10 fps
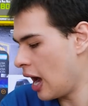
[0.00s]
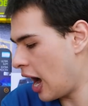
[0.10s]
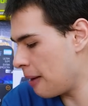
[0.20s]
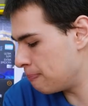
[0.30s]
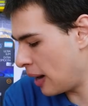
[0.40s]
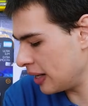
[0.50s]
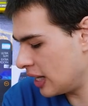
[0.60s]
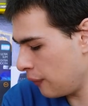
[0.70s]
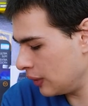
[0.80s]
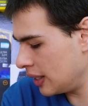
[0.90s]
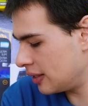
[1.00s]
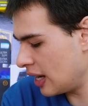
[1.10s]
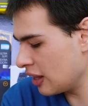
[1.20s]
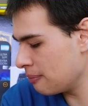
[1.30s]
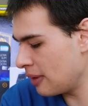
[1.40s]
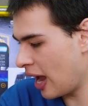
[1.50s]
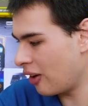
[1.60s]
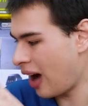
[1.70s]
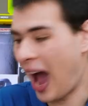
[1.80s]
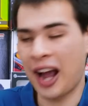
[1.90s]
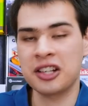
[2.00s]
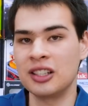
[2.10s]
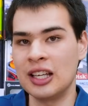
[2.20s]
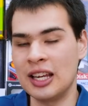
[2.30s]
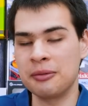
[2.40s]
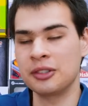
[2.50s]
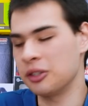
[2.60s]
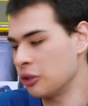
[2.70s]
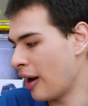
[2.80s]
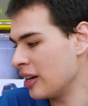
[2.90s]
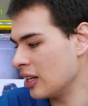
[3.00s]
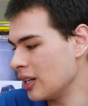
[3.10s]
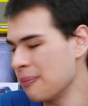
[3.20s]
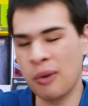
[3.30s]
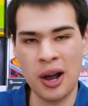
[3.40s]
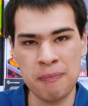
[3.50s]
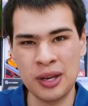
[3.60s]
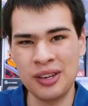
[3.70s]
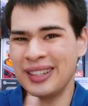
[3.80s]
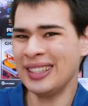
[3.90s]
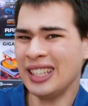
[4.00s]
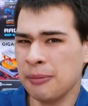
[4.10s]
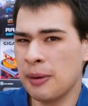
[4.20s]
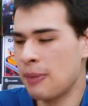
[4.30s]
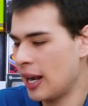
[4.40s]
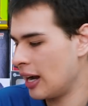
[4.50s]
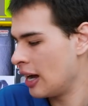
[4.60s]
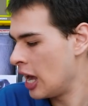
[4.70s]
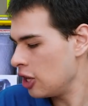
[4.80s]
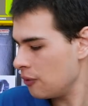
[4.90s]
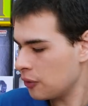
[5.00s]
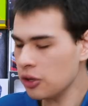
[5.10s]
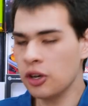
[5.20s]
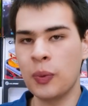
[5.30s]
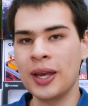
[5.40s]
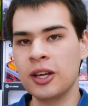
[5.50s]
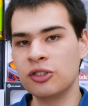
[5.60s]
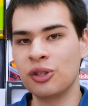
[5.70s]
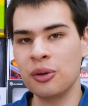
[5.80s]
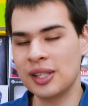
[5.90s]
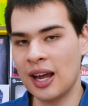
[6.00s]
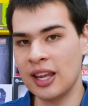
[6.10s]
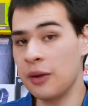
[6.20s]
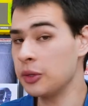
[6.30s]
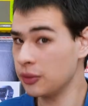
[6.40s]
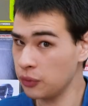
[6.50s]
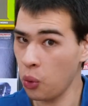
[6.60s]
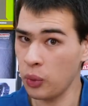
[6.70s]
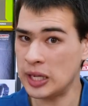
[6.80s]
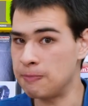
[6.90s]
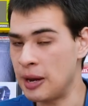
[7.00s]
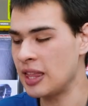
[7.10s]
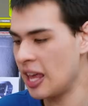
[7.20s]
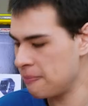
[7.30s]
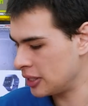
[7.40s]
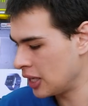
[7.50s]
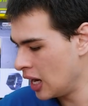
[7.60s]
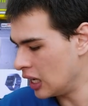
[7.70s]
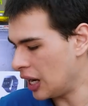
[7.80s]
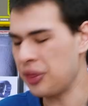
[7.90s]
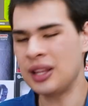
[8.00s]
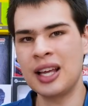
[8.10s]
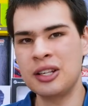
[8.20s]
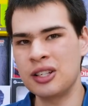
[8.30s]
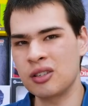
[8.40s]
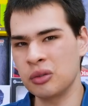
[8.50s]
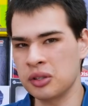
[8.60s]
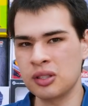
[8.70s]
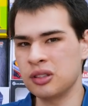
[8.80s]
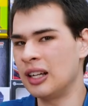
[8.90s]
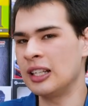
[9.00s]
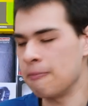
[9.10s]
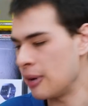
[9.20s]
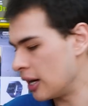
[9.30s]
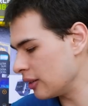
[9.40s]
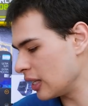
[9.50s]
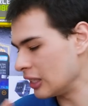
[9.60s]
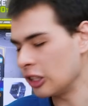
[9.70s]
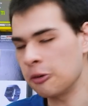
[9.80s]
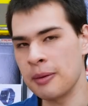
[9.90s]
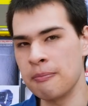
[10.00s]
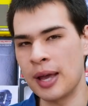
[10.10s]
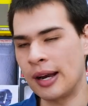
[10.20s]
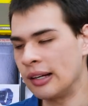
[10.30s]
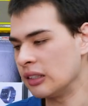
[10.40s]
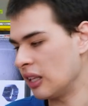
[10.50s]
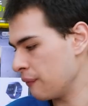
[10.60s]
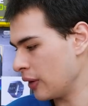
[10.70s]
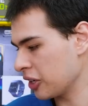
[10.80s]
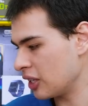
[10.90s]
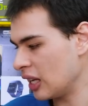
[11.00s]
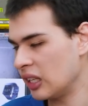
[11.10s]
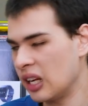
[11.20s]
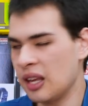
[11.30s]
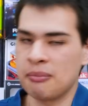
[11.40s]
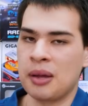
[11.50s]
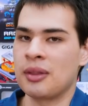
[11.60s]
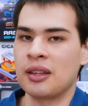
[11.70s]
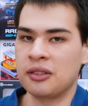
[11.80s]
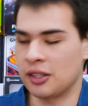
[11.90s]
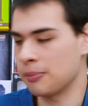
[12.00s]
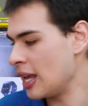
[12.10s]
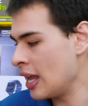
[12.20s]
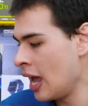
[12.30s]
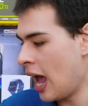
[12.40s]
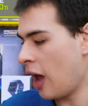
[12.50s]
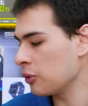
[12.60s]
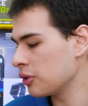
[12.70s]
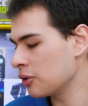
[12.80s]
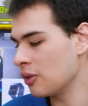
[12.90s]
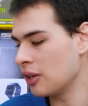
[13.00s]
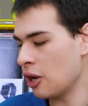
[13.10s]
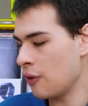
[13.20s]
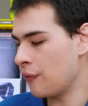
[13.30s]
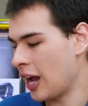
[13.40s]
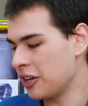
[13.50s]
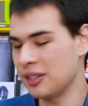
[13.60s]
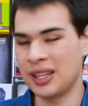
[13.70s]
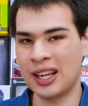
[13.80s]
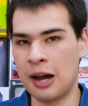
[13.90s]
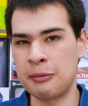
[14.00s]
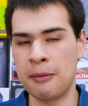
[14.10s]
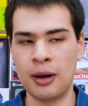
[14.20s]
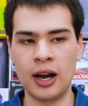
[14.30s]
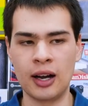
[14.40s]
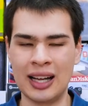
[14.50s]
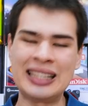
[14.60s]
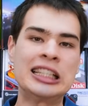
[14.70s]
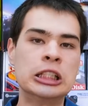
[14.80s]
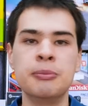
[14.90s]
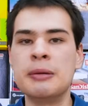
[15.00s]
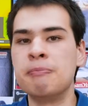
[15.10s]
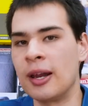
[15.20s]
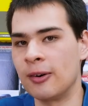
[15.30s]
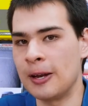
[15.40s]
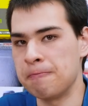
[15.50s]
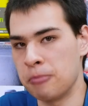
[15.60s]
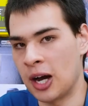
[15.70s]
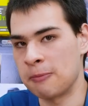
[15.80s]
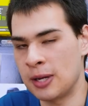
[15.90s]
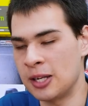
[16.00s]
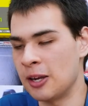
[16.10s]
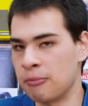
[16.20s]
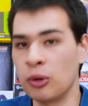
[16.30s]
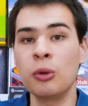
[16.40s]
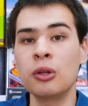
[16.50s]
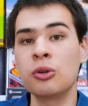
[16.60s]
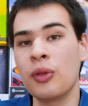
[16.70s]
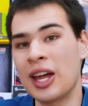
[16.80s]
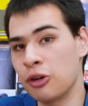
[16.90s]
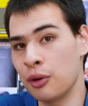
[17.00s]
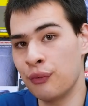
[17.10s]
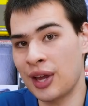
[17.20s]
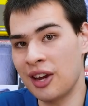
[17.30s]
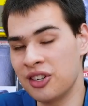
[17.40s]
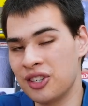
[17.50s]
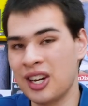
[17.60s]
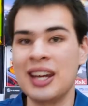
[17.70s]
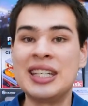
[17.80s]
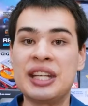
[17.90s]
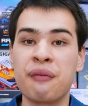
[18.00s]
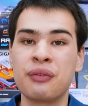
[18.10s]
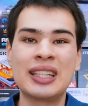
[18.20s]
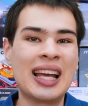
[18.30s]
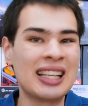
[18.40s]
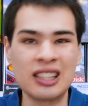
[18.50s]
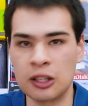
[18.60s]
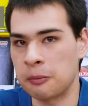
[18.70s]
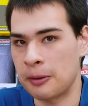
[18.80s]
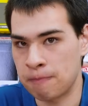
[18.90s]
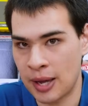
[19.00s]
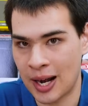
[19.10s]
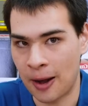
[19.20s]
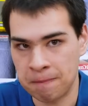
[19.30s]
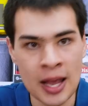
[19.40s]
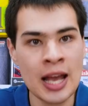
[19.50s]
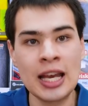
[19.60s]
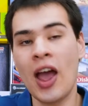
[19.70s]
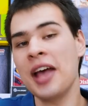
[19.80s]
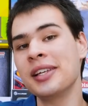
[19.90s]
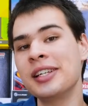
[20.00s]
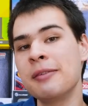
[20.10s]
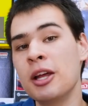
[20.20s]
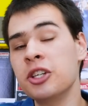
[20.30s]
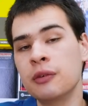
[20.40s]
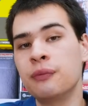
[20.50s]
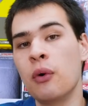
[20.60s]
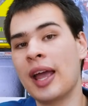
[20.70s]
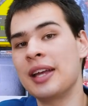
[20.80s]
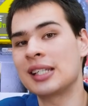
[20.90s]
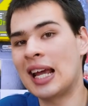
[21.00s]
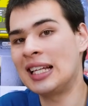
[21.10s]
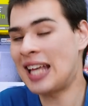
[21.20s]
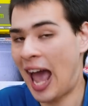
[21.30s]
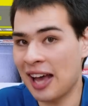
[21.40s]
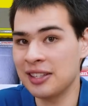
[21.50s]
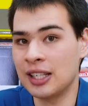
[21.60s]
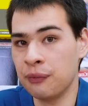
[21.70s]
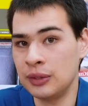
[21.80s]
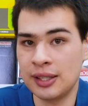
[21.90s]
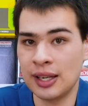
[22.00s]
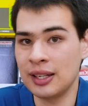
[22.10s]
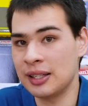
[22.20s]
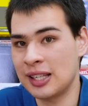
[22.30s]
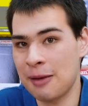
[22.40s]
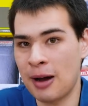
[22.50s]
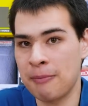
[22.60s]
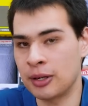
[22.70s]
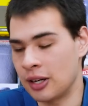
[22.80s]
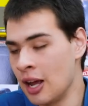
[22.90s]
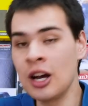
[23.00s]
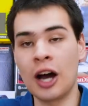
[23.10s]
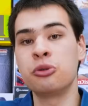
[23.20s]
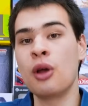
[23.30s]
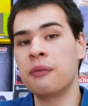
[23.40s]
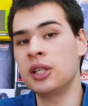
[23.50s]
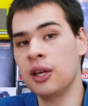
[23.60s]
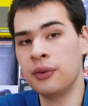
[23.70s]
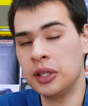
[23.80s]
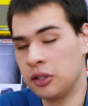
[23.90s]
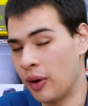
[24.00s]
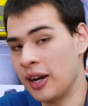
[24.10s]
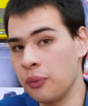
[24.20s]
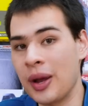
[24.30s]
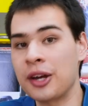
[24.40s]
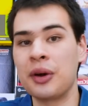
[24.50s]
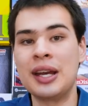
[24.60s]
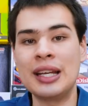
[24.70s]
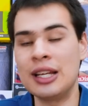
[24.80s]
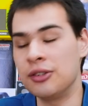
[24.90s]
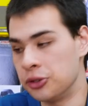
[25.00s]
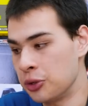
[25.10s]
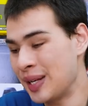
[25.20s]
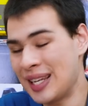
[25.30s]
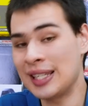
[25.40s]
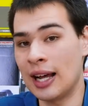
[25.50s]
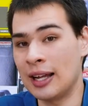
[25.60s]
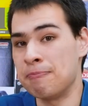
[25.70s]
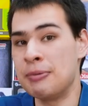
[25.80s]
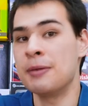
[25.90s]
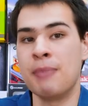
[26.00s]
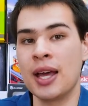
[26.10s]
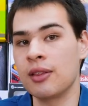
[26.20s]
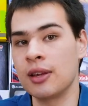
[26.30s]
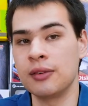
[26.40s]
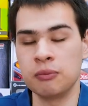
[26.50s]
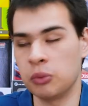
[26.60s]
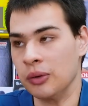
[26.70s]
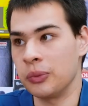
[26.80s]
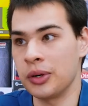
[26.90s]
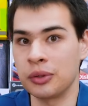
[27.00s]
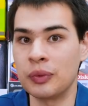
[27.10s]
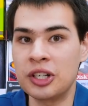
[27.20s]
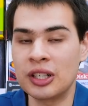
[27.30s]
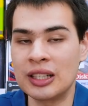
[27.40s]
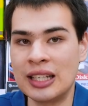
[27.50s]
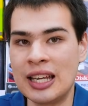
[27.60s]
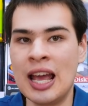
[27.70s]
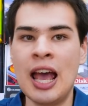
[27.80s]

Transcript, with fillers: uh, but definitely seeing them now actually integrated, in my opinion, a little bit better. You've got your quick controls down here, which have always been there, but I think they just look slightly better and they're a little bit better in their functionality. Maybe that's just just me, and also to the notifications that come up are a little bit better in my opinion, but all in all that notification shade definitely a little bit better. Now as I did mention 4K scaling has definitely seen a step up and I do have to give it credit where credit is due, it is a bit better than what it was originally,